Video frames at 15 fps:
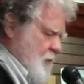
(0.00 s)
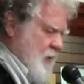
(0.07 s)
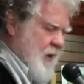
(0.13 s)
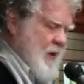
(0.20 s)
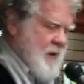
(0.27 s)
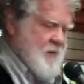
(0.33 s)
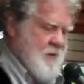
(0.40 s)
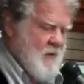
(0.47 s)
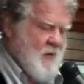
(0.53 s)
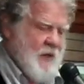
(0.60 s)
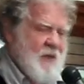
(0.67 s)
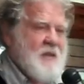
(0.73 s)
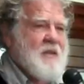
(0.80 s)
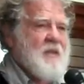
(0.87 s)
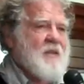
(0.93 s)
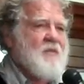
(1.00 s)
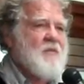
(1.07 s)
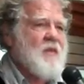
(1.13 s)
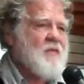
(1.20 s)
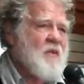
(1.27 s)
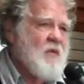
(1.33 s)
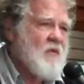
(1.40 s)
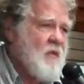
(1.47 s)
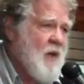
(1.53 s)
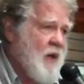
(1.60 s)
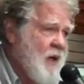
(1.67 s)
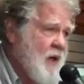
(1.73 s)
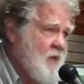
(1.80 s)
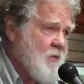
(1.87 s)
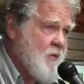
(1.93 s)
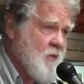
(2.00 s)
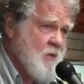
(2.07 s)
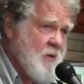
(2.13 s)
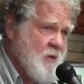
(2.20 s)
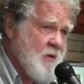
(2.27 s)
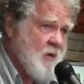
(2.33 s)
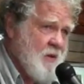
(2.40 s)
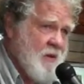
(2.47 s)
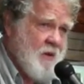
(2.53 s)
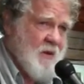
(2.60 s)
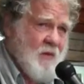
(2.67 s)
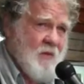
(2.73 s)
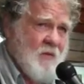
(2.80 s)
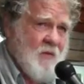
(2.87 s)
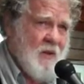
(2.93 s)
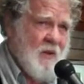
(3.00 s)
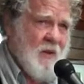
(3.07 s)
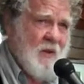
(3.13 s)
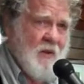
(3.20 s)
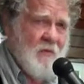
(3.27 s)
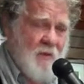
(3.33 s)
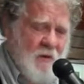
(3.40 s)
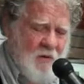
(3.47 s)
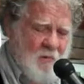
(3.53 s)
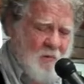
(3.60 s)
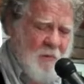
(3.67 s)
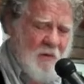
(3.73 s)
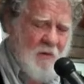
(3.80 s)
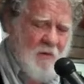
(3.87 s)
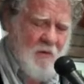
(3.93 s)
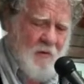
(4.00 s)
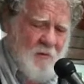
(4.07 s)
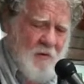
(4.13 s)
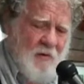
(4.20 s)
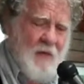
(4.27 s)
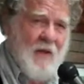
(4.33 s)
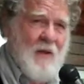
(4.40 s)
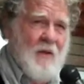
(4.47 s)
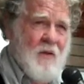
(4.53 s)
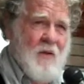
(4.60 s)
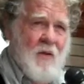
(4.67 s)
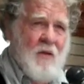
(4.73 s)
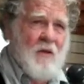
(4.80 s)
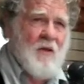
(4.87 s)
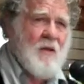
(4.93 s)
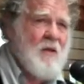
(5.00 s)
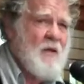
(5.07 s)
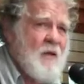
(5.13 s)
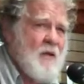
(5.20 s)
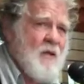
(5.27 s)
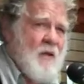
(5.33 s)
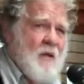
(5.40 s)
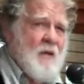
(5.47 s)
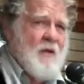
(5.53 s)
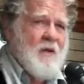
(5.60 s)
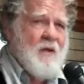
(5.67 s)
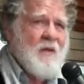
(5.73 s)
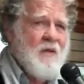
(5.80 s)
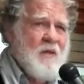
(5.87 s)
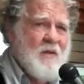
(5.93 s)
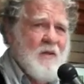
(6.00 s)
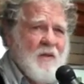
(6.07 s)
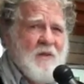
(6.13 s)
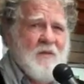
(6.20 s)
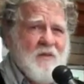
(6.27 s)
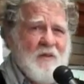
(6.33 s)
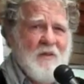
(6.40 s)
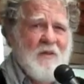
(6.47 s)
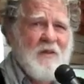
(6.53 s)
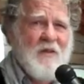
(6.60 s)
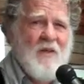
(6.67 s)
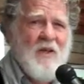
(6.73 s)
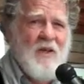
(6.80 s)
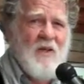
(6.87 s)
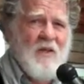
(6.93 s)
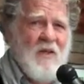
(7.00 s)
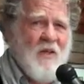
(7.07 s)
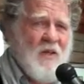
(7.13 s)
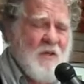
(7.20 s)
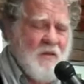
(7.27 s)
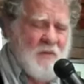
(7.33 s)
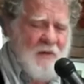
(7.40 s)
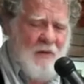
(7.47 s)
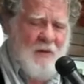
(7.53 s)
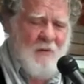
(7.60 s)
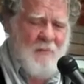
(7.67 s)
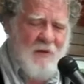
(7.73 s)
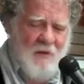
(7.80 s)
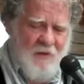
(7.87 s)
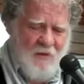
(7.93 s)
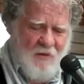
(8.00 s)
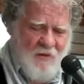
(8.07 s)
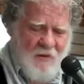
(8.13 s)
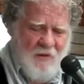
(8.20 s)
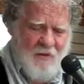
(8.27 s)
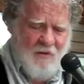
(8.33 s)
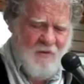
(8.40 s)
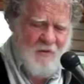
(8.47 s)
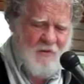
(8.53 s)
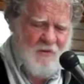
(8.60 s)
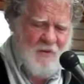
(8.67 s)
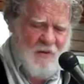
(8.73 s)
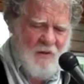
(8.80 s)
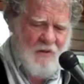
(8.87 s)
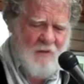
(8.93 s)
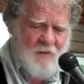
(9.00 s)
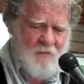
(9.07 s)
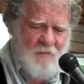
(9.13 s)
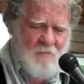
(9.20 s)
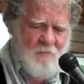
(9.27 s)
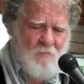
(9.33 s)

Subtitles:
back to 1955, if any of you can bear with me that long. It's a long time ago, I understand.